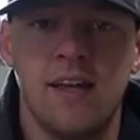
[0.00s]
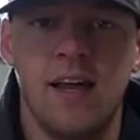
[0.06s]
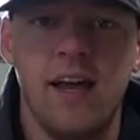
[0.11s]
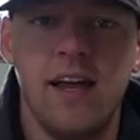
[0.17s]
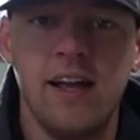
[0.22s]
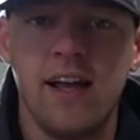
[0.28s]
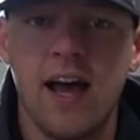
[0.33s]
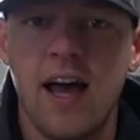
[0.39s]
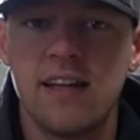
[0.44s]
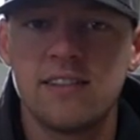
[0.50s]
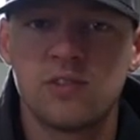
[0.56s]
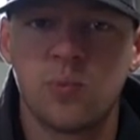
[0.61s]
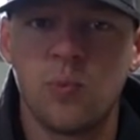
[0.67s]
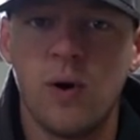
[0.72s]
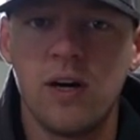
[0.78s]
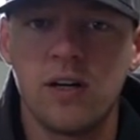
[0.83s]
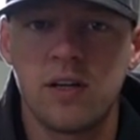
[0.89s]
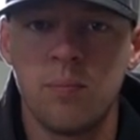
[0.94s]
Hey guys,
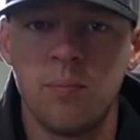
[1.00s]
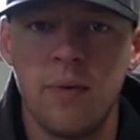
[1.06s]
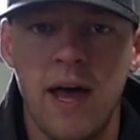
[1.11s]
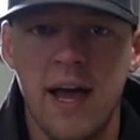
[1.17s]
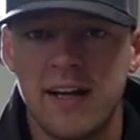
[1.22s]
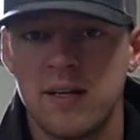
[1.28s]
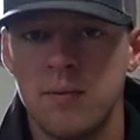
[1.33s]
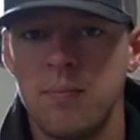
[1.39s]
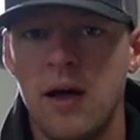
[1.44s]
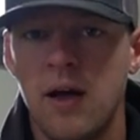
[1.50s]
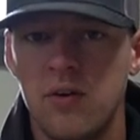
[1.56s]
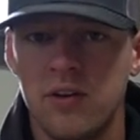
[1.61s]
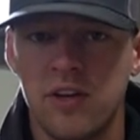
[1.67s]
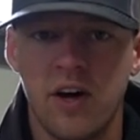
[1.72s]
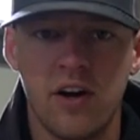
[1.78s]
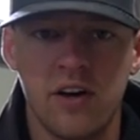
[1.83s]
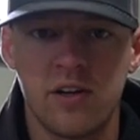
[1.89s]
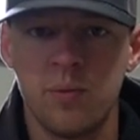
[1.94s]
welcome back to
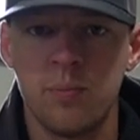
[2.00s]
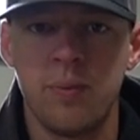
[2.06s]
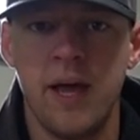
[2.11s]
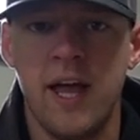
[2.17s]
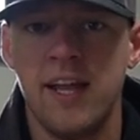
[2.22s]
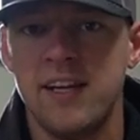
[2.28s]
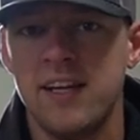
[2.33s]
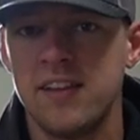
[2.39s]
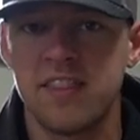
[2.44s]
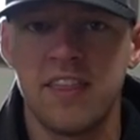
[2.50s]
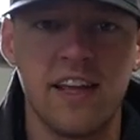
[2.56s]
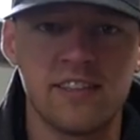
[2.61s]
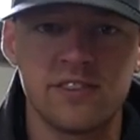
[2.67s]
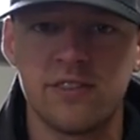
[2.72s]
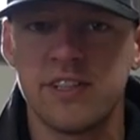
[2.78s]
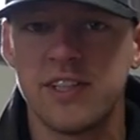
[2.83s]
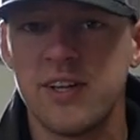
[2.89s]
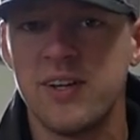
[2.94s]
Mountain Dog Companion.
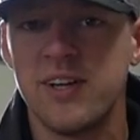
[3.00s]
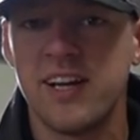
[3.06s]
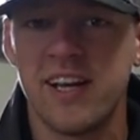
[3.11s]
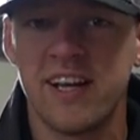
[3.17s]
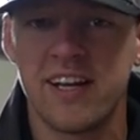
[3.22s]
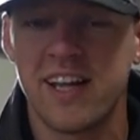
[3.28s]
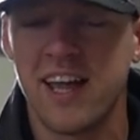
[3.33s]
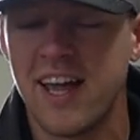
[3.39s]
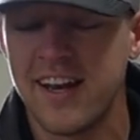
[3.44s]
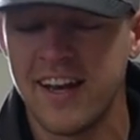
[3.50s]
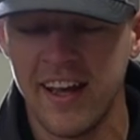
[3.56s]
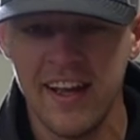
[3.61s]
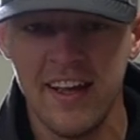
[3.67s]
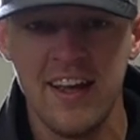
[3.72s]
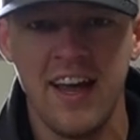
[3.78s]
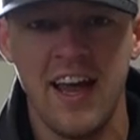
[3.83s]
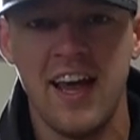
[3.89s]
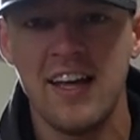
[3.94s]
Thanks for tuning in again.
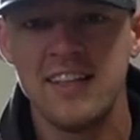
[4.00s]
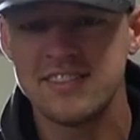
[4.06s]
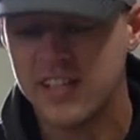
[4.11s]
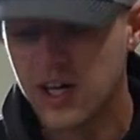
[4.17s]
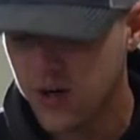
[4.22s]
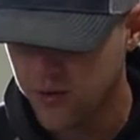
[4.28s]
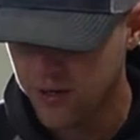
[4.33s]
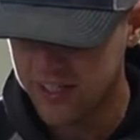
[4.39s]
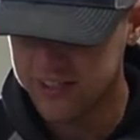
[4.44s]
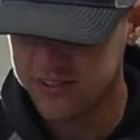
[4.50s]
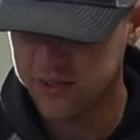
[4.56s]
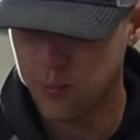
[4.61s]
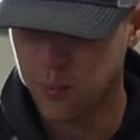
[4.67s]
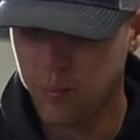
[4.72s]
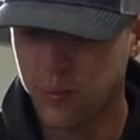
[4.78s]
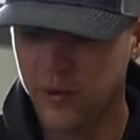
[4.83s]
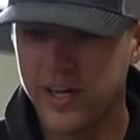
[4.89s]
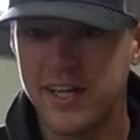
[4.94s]
As always,
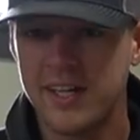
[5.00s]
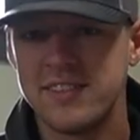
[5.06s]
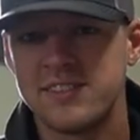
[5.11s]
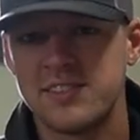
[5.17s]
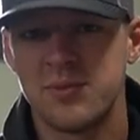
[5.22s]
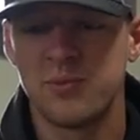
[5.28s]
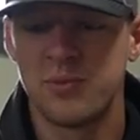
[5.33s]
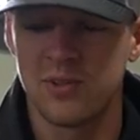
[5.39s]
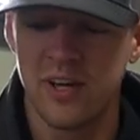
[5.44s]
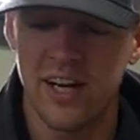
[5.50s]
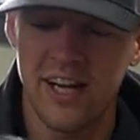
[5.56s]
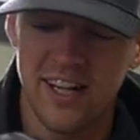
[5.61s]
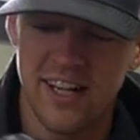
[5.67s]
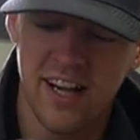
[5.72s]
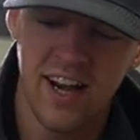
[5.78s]
bringing some great